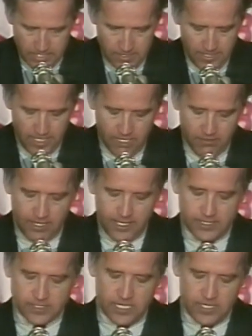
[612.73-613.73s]
The
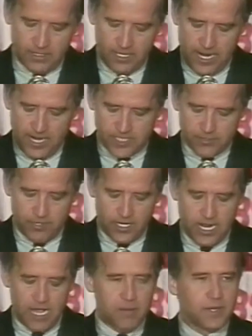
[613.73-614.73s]
hearings on the last three
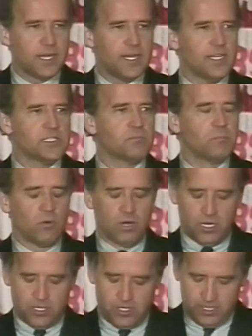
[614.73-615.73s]
nominees,
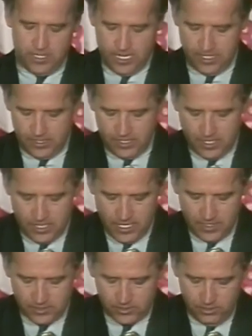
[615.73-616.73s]
Bork, Kennedy,
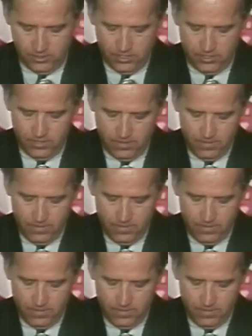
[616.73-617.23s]
and Souter,